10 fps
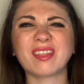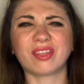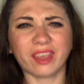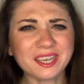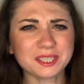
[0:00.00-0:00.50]

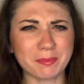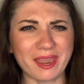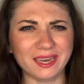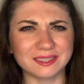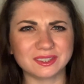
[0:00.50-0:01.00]
This
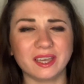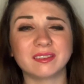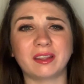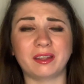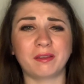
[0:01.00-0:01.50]
means
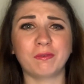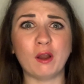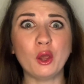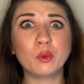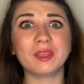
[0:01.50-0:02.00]
that they
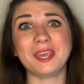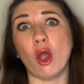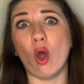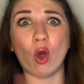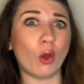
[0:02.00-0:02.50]
flow the
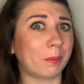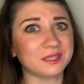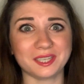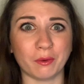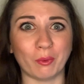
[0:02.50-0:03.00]

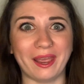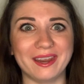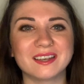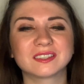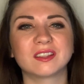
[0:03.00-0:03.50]
opposite
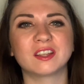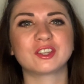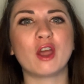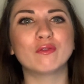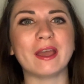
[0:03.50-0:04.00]
way to the
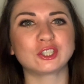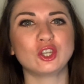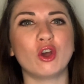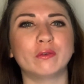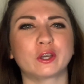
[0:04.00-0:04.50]

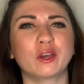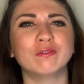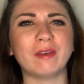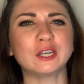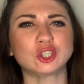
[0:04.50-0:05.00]
direction of a
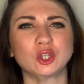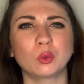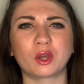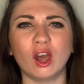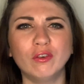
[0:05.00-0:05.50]
conventional
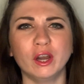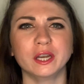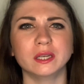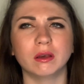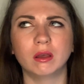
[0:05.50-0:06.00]

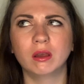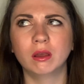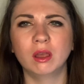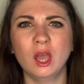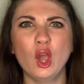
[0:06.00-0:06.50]
current,
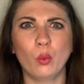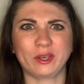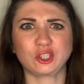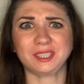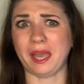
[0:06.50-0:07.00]
which is